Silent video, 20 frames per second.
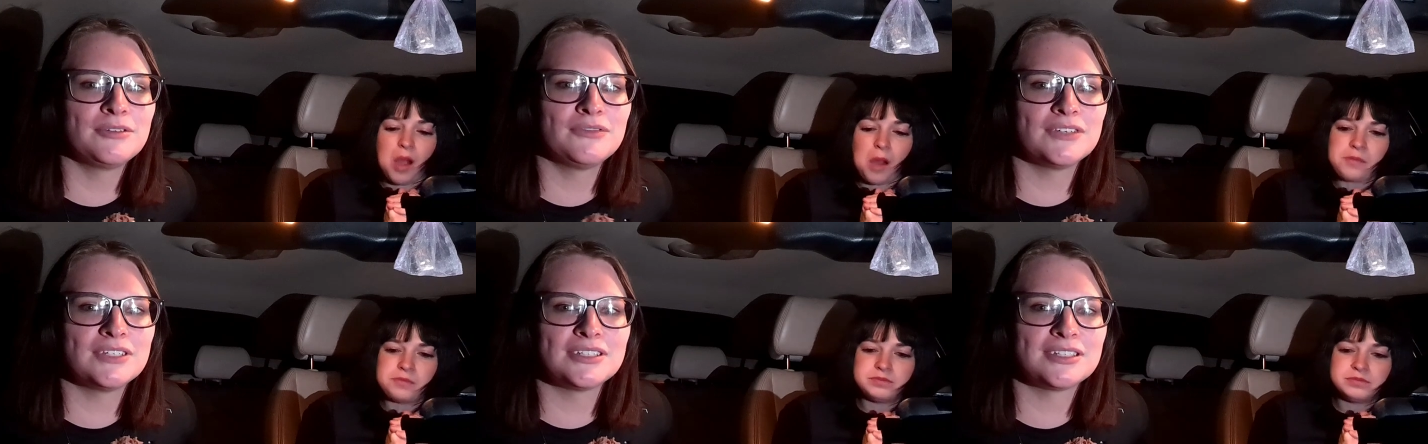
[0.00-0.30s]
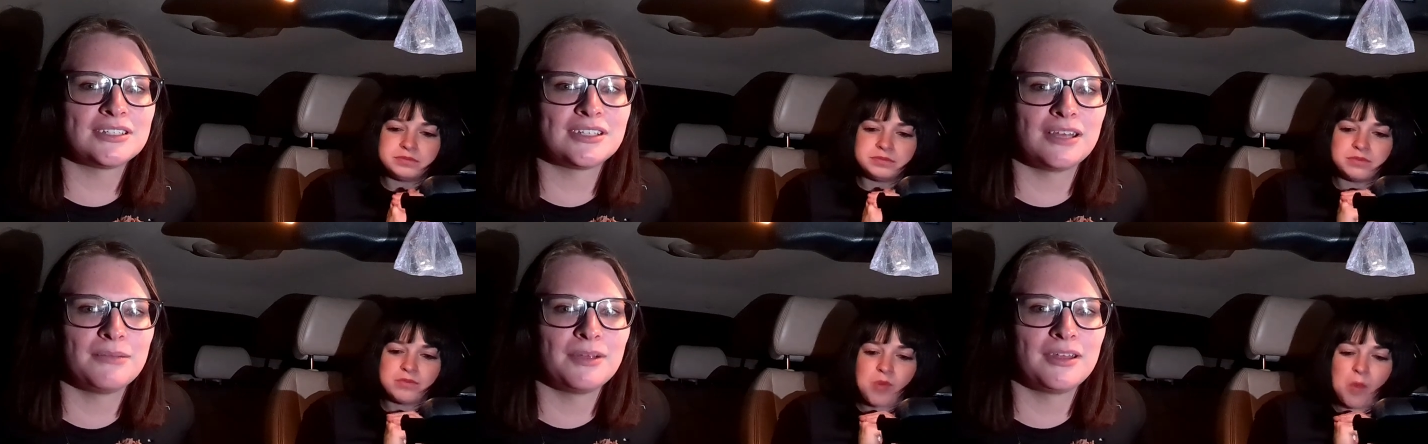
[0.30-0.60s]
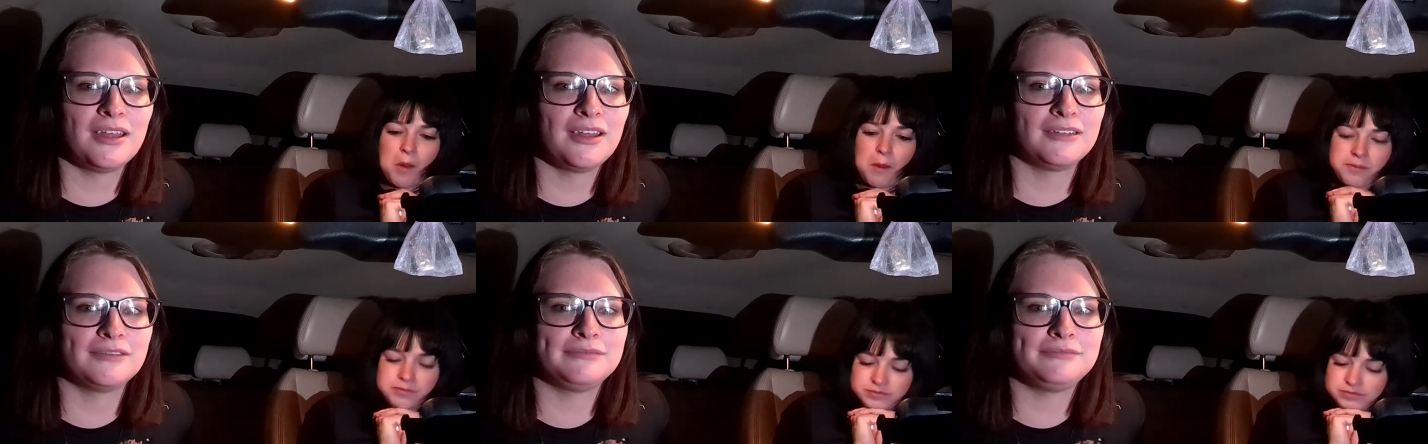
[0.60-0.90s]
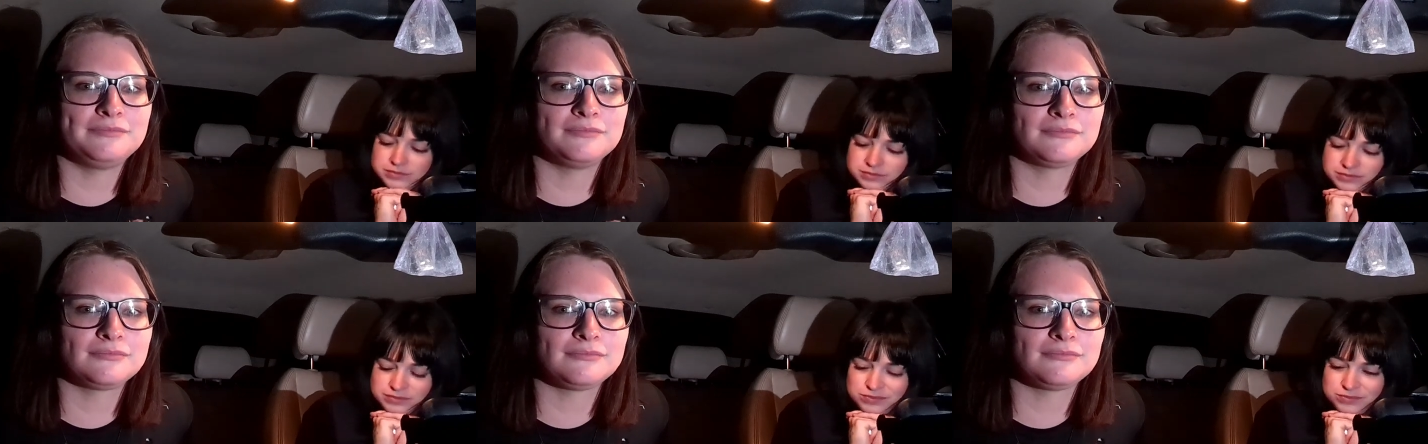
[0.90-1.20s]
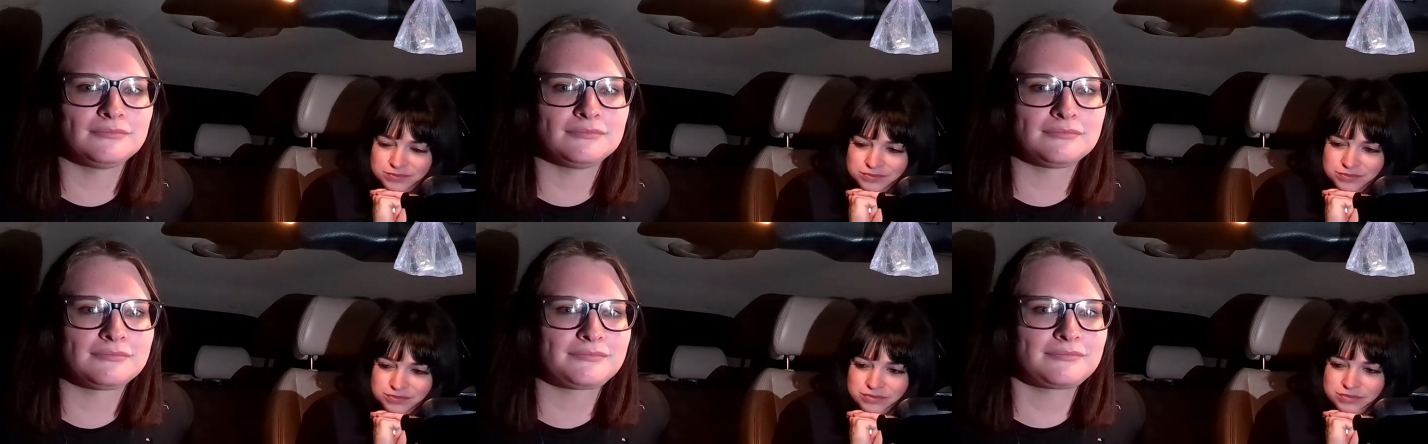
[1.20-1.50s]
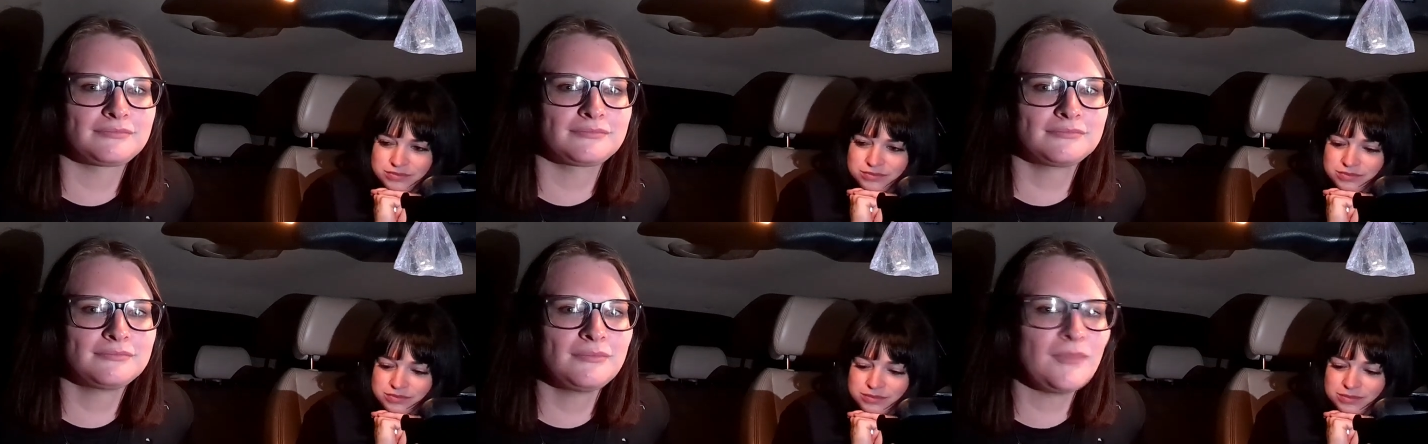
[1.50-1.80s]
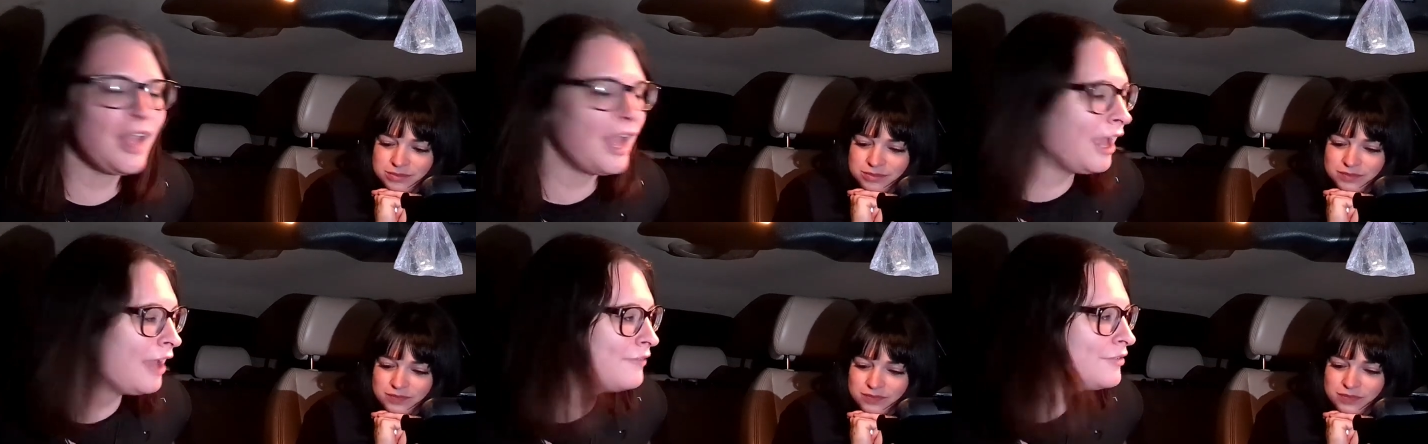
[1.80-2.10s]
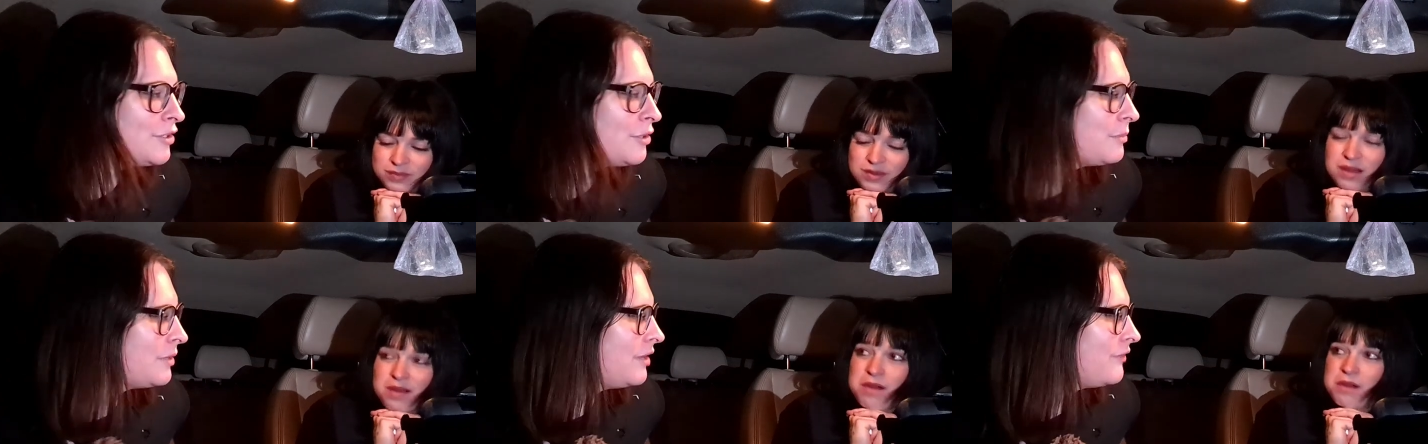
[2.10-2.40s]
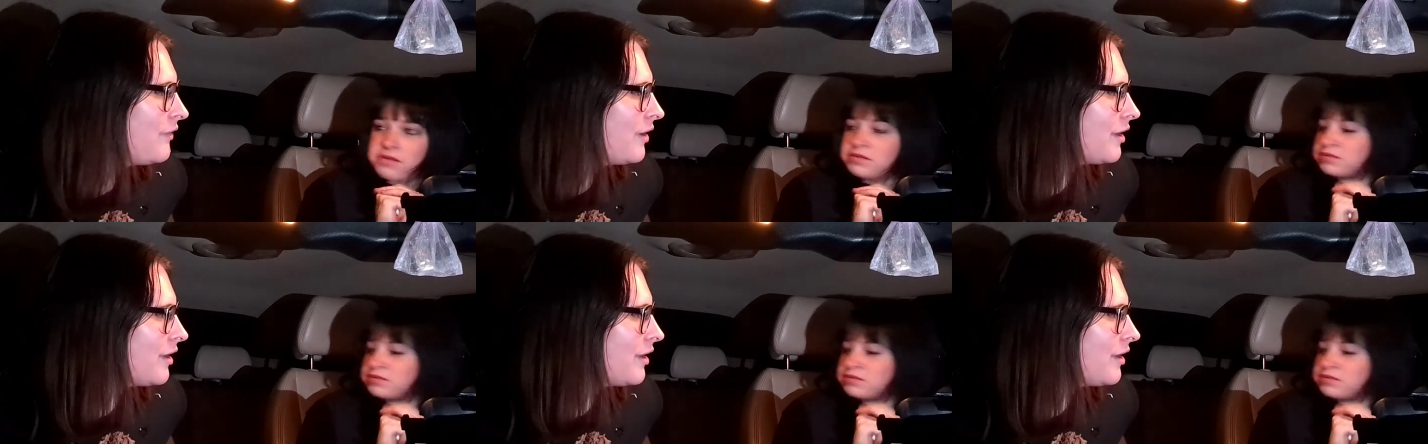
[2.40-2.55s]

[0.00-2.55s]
Speaker 1: movies the same again. I have so many